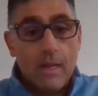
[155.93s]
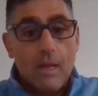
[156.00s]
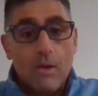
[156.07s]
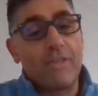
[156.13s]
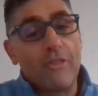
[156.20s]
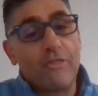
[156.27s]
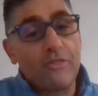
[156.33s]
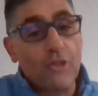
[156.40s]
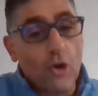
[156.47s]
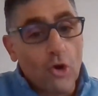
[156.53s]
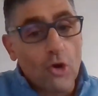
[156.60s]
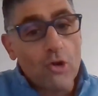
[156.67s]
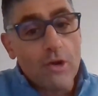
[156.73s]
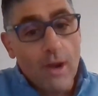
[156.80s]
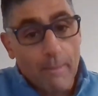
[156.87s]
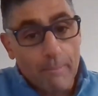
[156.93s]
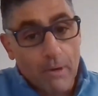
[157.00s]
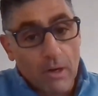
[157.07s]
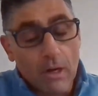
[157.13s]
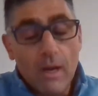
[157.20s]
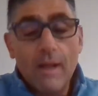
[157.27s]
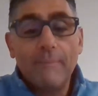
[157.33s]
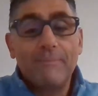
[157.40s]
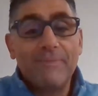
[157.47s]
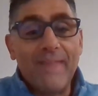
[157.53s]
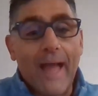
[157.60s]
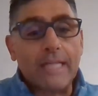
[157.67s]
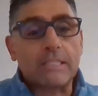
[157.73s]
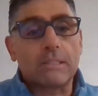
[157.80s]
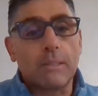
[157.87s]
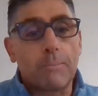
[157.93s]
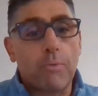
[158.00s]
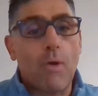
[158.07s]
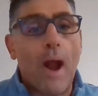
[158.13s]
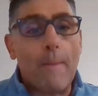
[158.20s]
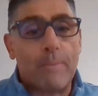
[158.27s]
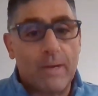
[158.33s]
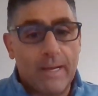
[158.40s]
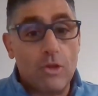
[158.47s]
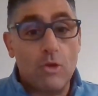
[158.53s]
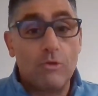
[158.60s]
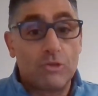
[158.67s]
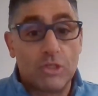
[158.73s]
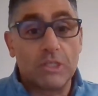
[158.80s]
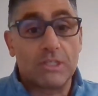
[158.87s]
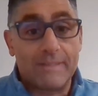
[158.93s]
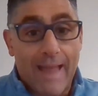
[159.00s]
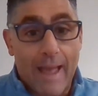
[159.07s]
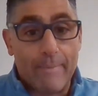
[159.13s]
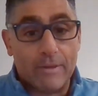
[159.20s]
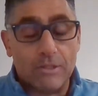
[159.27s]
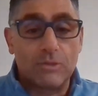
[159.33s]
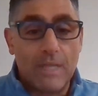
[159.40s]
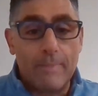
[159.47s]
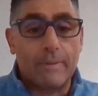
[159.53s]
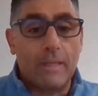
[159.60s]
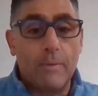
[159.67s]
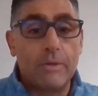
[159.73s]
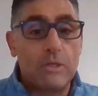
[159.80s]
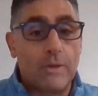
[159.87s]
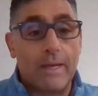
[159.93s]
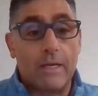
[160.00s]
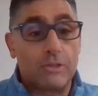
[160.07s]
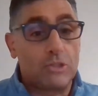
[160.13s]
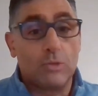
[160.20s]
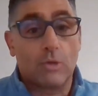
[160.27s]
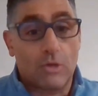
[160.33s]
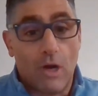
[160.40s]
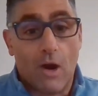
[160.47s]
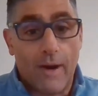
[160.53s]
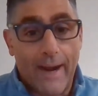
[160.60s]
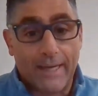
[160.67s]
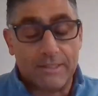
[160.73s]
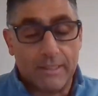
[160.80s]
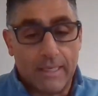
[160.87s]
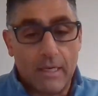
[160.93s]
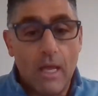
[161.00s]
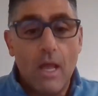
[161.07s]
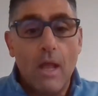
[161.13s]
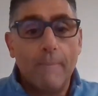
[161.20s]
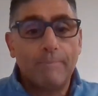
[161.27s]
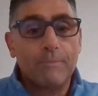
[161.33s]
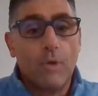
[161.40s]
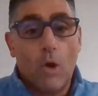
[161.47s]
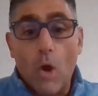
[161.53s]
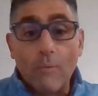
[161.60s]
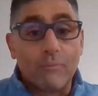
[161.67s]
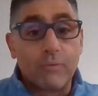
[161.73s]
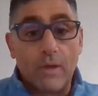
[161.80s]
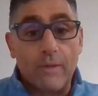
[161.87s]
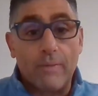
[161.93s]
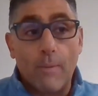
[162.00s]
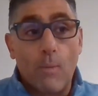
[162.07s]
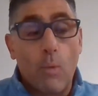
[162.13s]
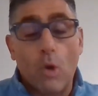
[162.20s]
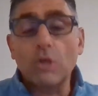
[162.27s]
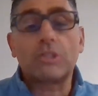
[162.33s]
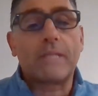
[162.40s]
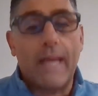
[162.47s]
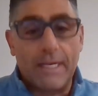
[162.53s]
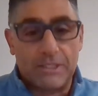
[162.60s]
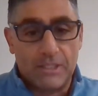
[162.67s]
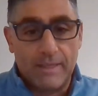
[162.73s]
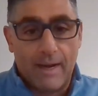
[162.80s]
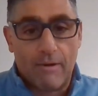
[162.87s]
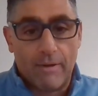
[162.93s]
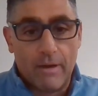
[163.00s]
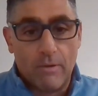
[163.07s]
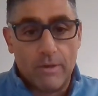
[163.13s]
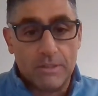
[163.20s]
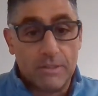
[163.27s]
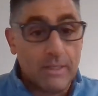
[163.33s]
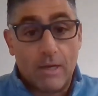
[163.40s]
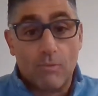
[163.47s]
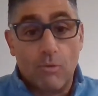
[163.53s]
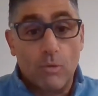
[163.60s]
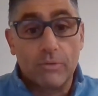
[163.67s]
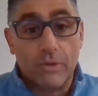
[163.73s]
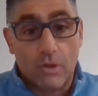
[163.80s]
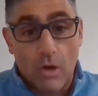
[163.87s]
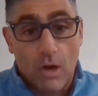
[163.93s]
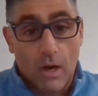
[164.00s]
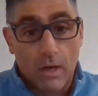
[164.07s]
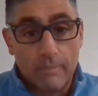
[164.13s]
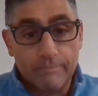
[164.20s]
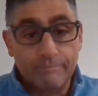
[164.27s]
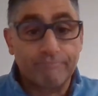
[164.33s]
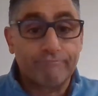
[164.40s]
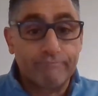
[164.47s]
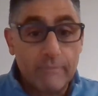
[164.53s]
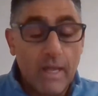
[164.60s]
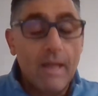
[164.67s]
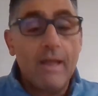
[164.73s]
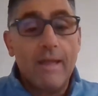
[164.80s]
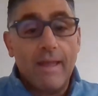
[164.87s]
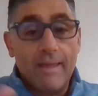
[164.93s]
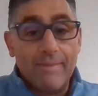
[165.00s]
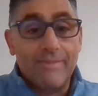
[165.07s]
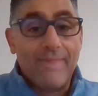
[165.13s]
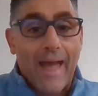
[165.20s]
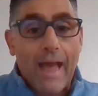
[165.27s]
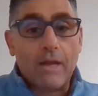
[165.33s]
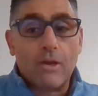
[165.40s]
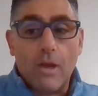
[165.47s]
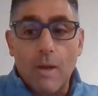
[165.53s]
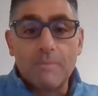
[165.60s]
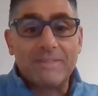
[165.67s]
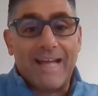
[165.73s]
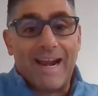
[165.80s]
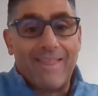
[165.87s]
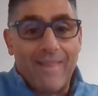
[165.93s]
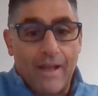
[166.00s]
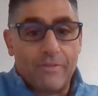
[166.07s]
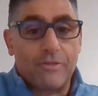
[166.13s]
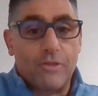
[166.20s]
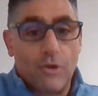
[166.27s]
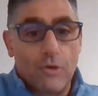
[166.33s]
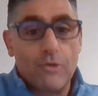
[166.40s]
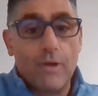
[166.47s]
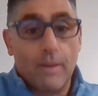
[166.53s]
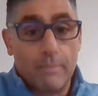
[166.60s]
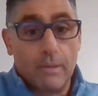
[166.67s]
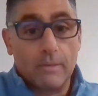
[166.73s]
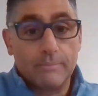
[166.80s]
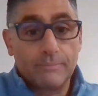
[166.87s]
The third number, that's the property you just damaged. Typically when you get into a car accident, hopefully the worst case scenario is you ruin the car. That comes out of that third number.